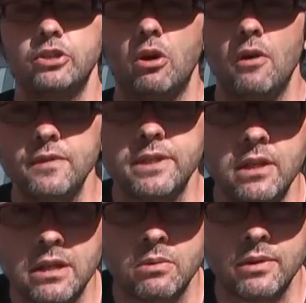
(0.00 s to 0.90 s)
So you
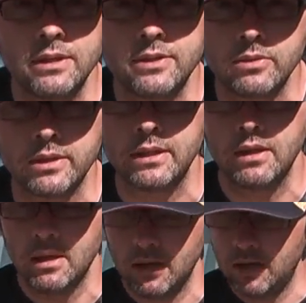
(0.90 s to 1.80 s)
obviously like what they're doing,
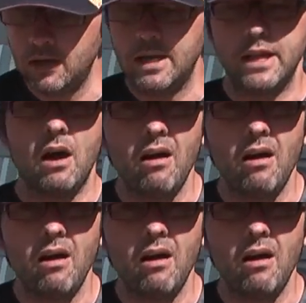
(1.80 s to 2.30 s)
and